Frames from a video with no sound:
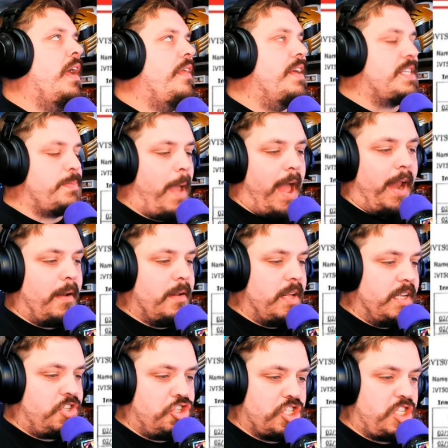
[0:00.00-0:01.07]
This man
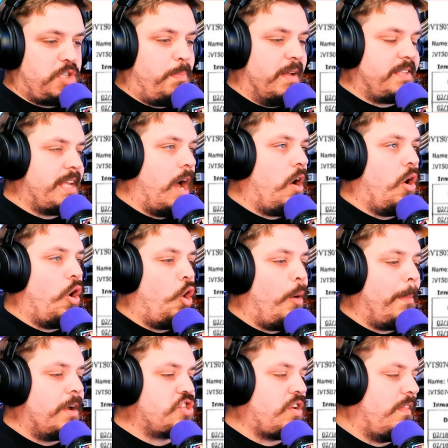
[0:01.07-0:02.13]
it just spits out a whole
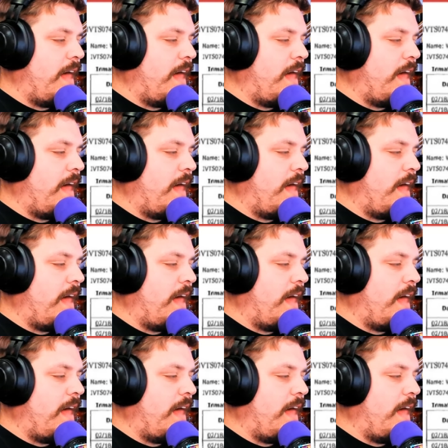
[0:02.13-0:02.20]
bunch of